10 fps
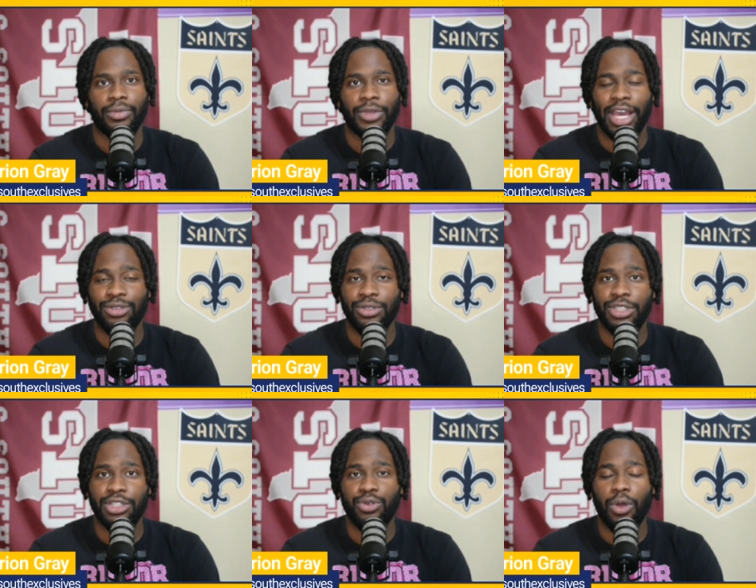As we
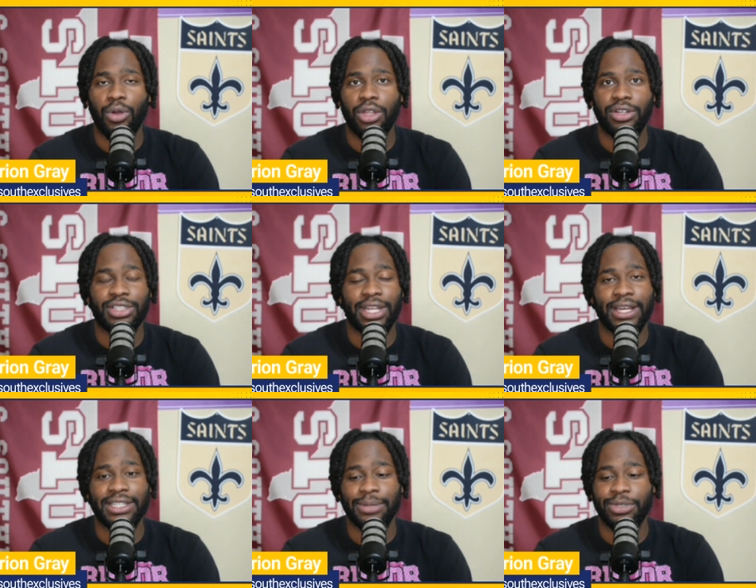continue rolling on today's